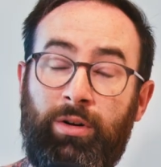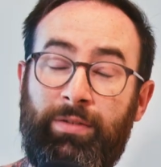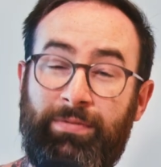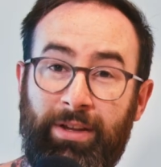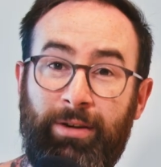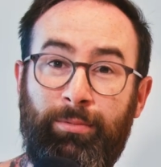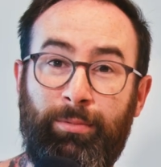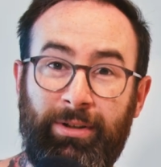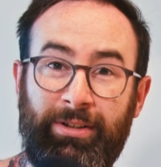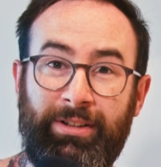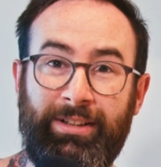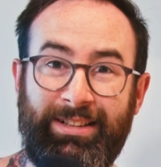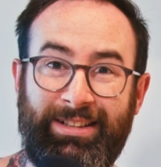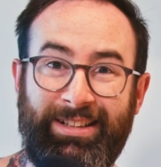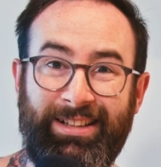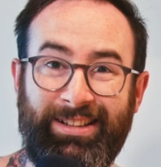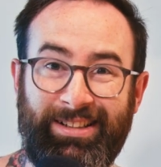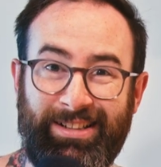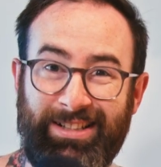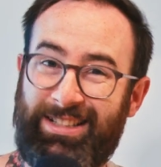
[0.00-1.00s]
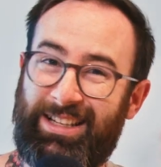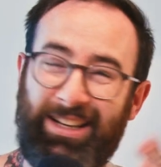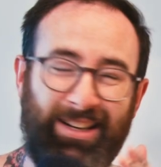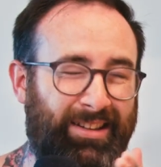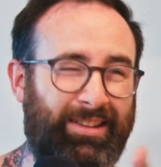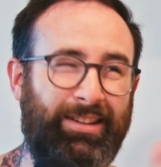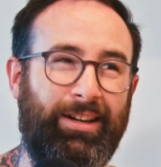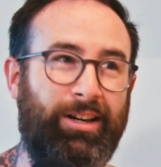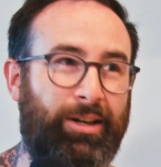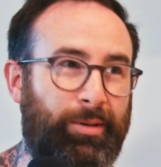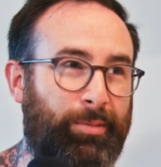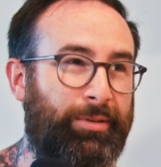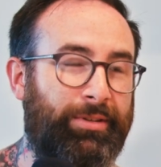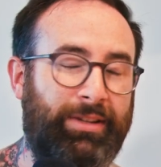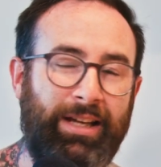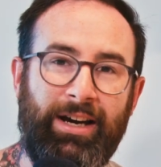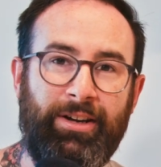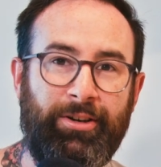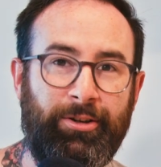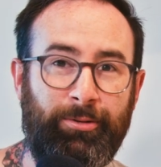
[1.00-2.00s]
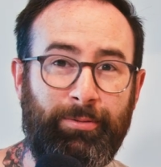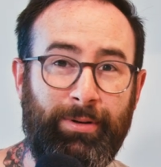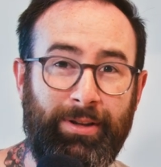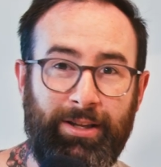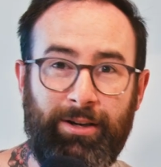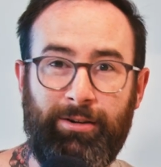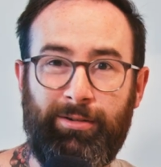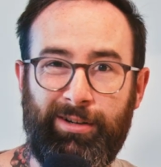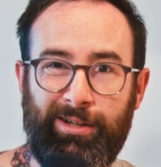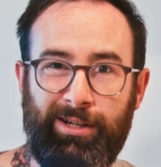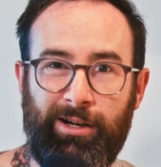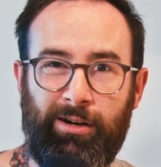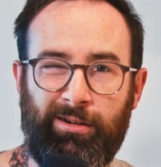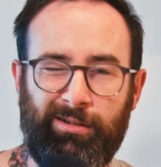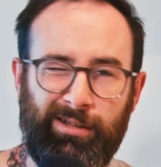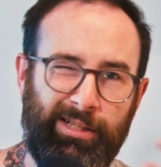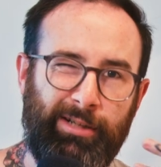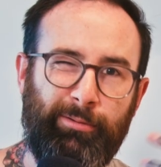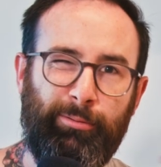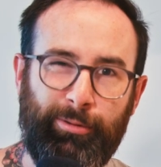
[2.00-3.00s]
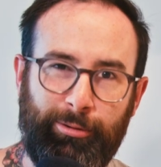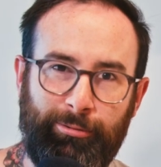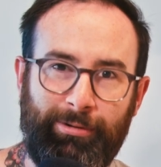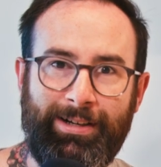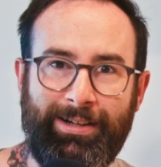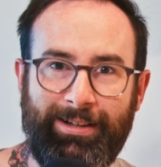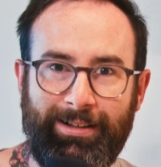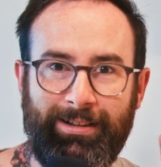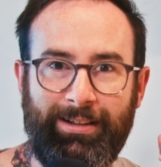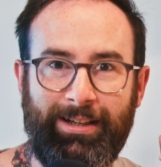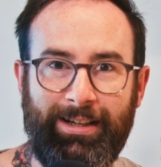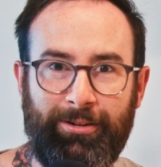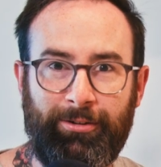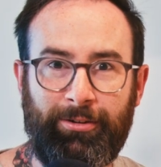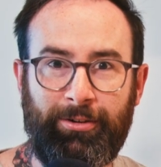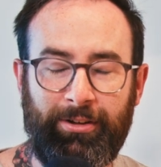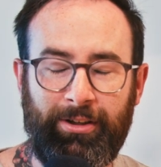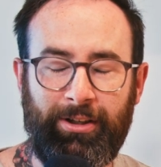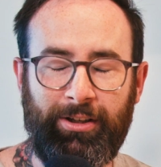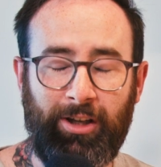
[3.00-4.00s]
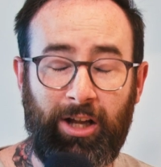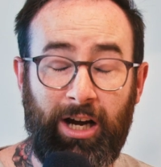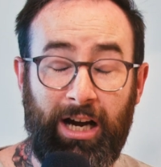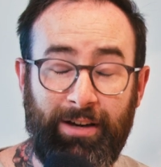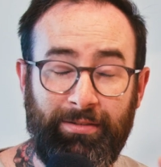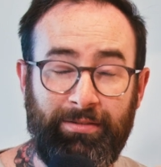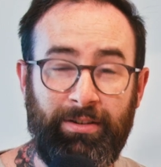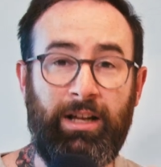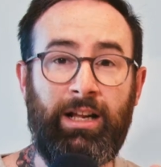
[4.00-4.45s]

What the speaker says: if they really did just get a terrible tattoo when they were young and then regretted it later on in life.